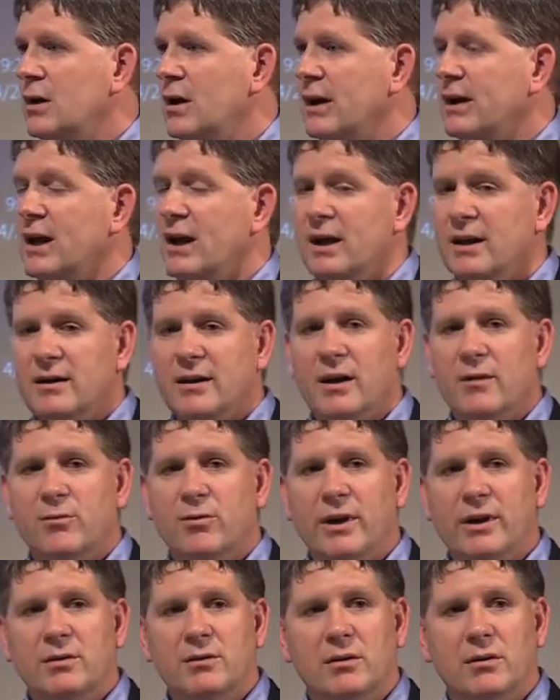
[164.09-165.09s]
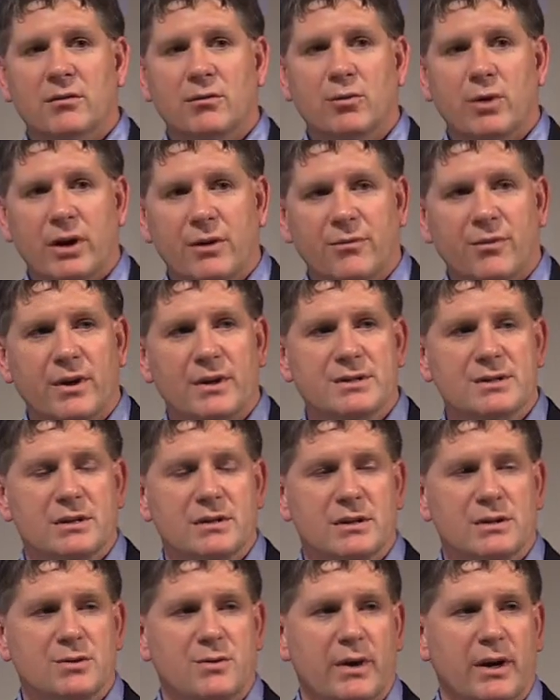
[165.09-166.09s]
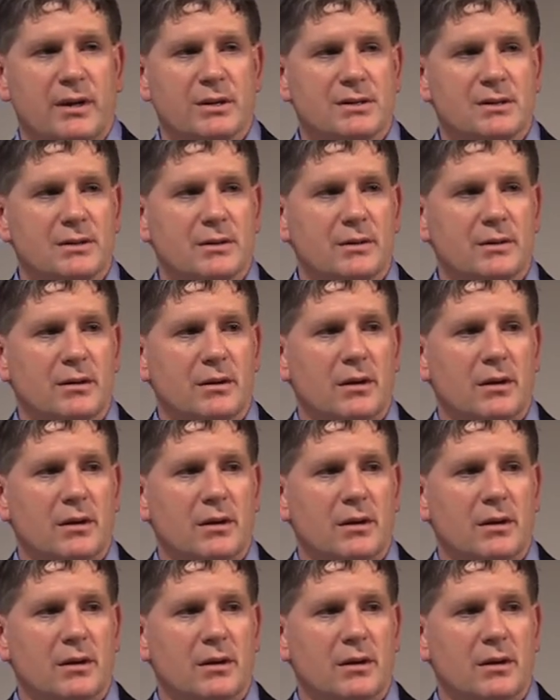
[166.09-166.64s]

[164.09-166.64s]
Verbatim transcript: Again, I, have like great friends in this race.